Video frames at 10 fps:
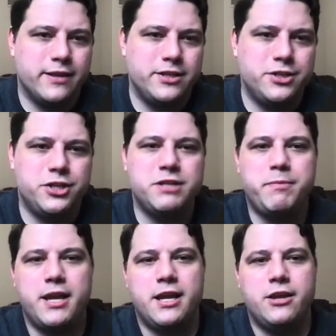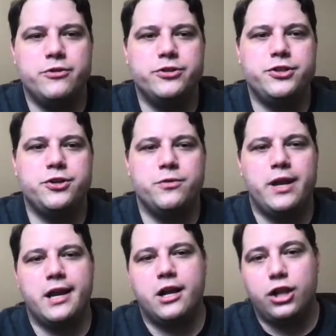This is just being used to
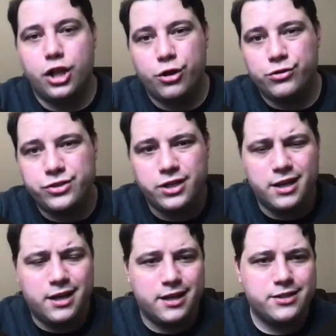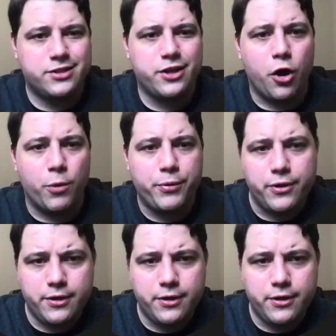enclose a scope,